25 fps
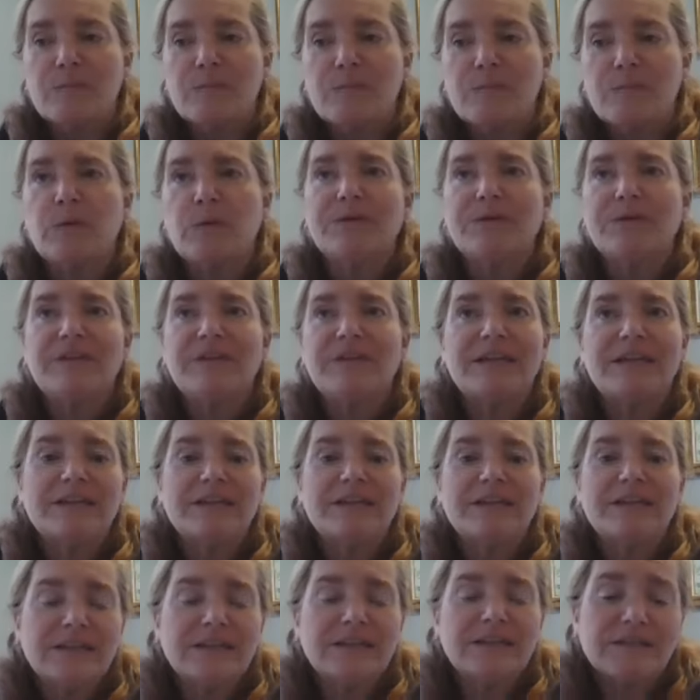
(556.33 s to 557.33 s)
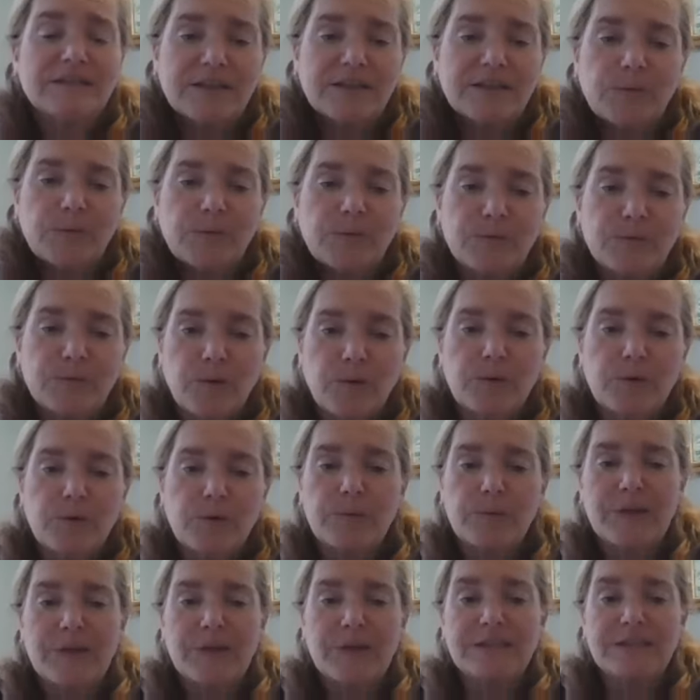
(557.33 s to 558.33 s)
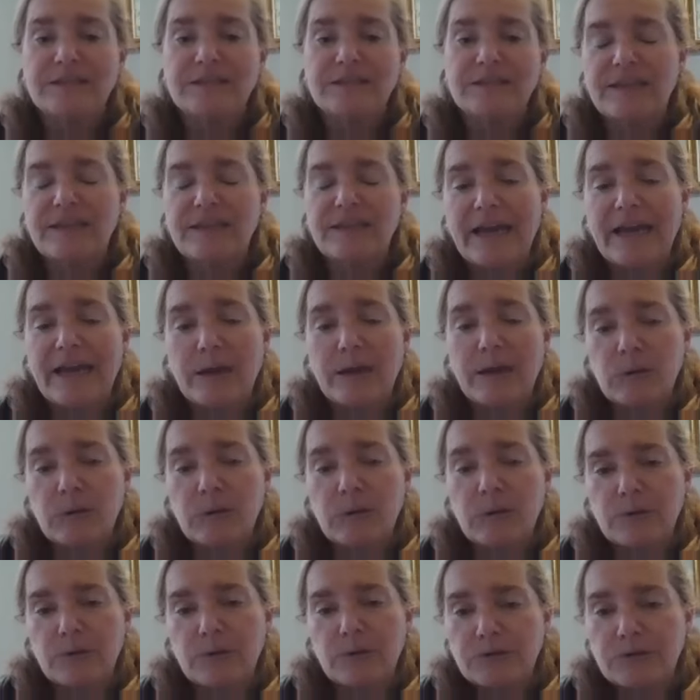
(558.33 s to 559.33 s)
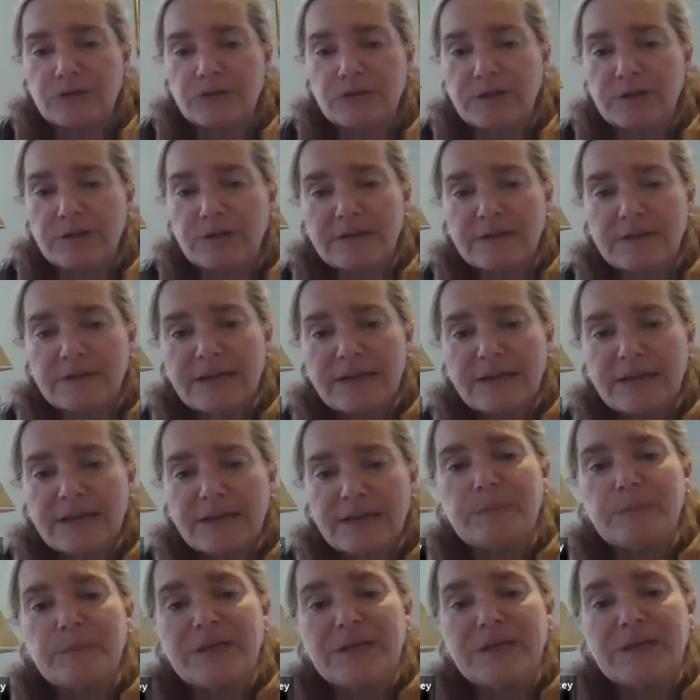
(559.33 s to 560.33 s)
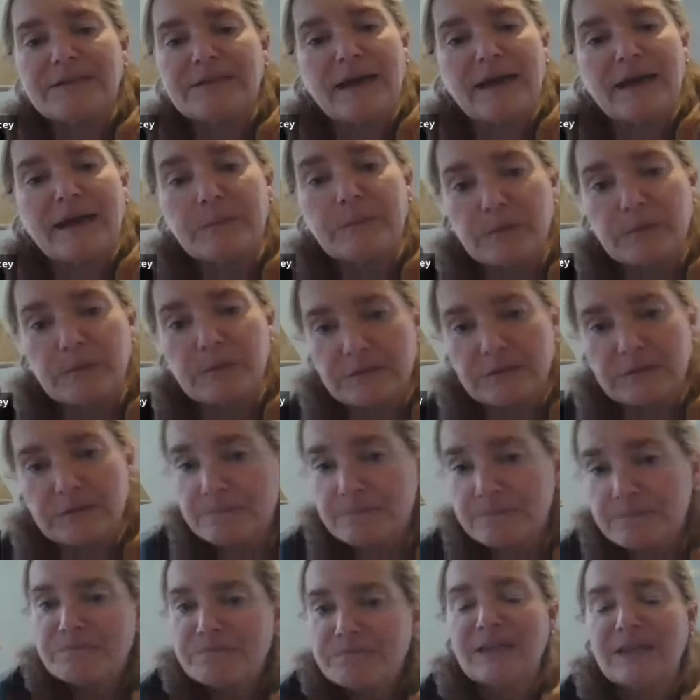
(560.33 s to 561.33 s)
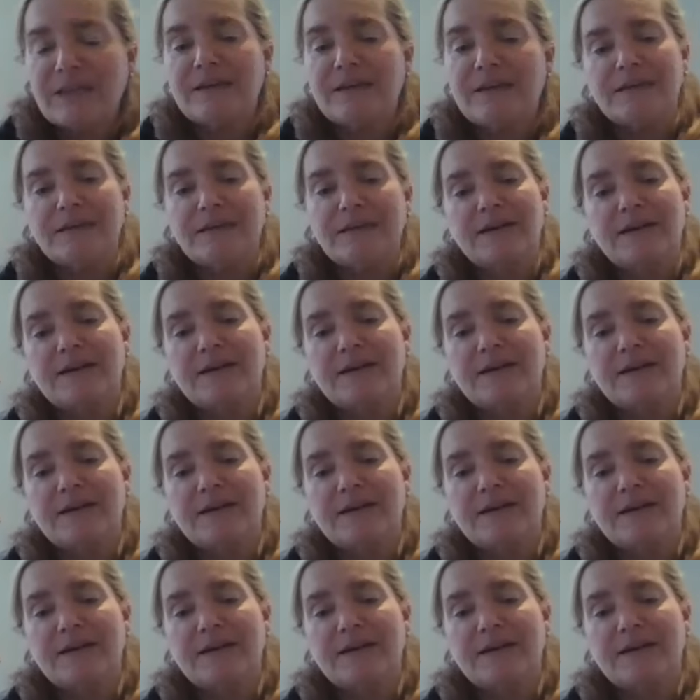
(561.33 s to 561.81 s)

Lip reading: but we've added things like we rode our bikes to the apple orchard and picked apples and